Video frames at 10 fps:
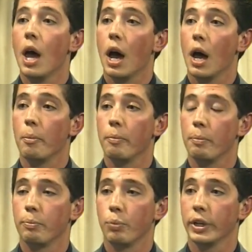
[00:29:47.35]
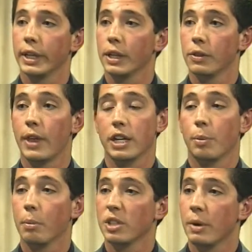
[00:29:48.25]
um, bringing that
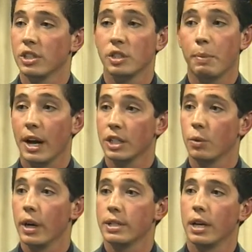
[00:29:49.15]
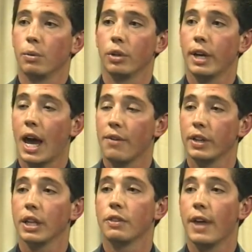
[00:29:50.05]
department's message back to us and really
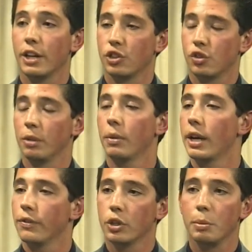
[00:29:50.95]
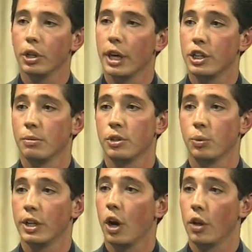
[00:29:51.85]
having that streamline of communication
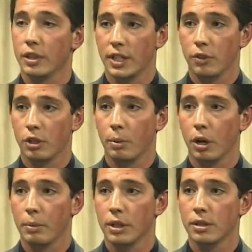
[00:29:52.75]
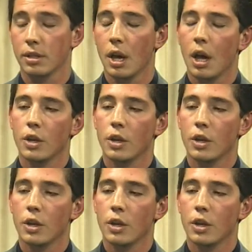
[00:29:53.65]
between all these different departments.